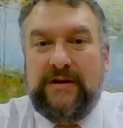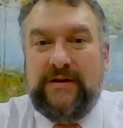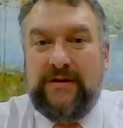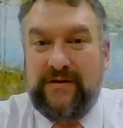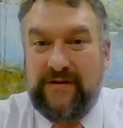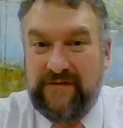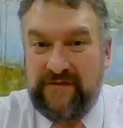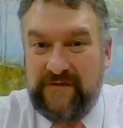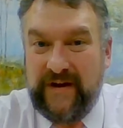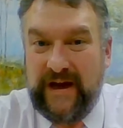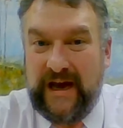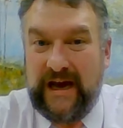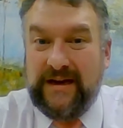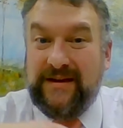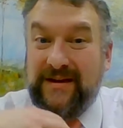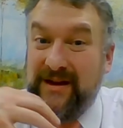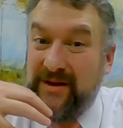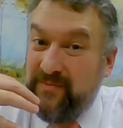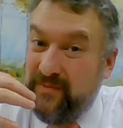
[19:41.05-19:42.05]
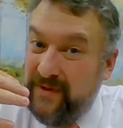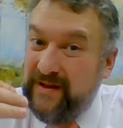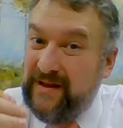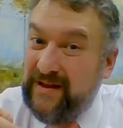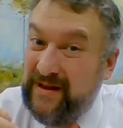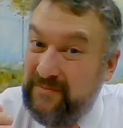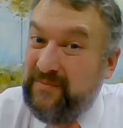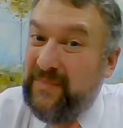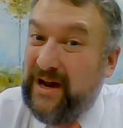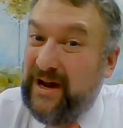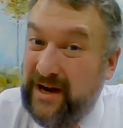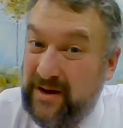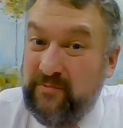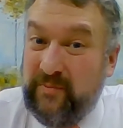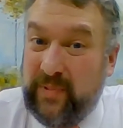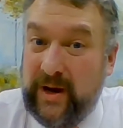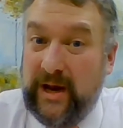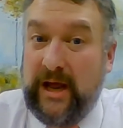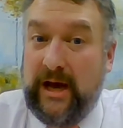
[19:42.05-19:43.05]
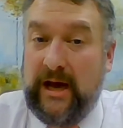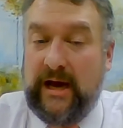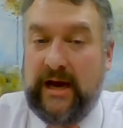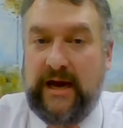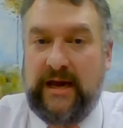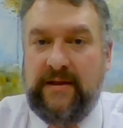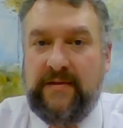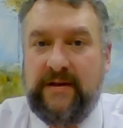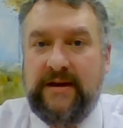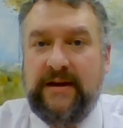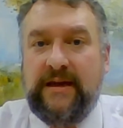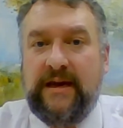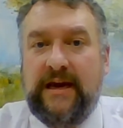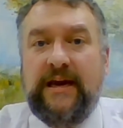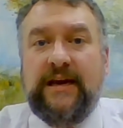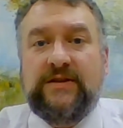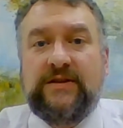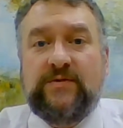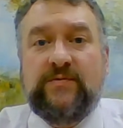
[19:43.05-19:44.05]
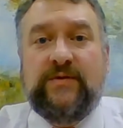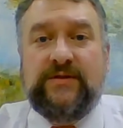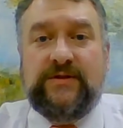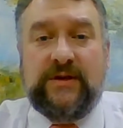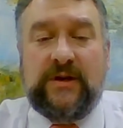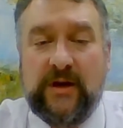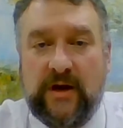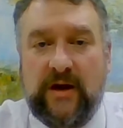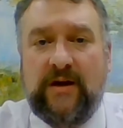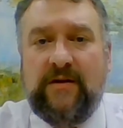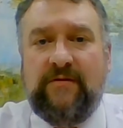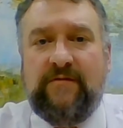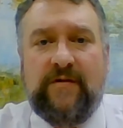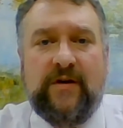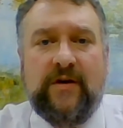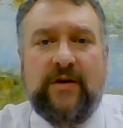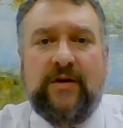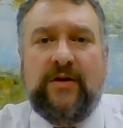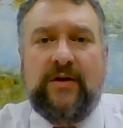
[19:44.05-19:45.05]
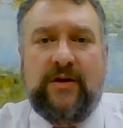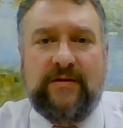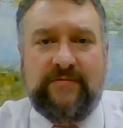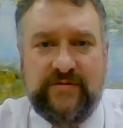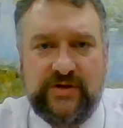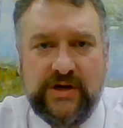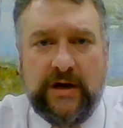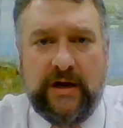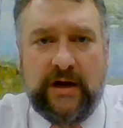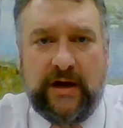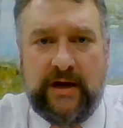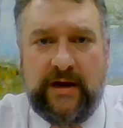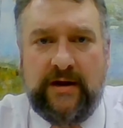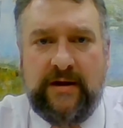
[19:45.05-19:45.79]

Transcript: to the fact, and it might imply that Gaius was a convert of John.